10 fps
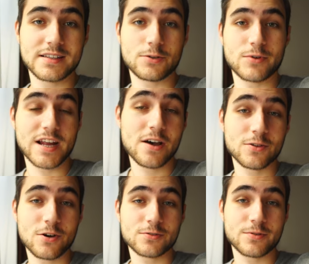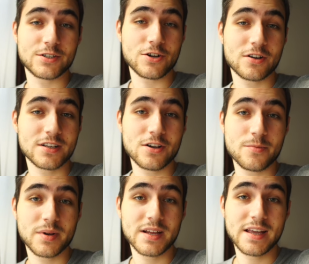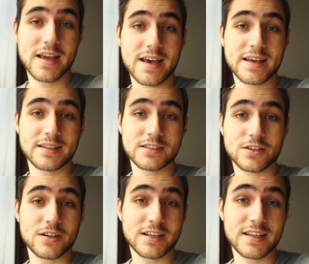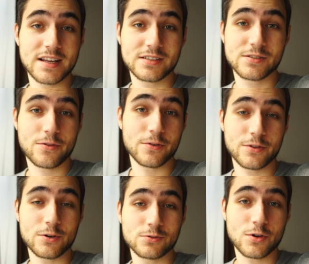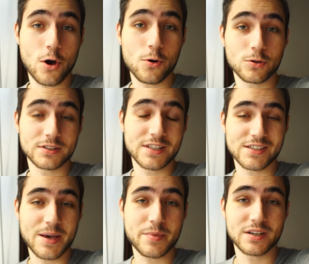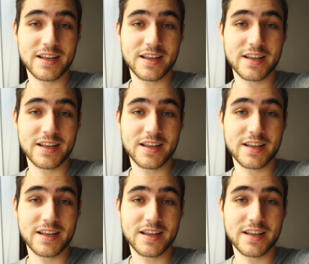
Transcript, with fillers: It's a renowned Austrian chocolate company and it's gonna get us through those cold December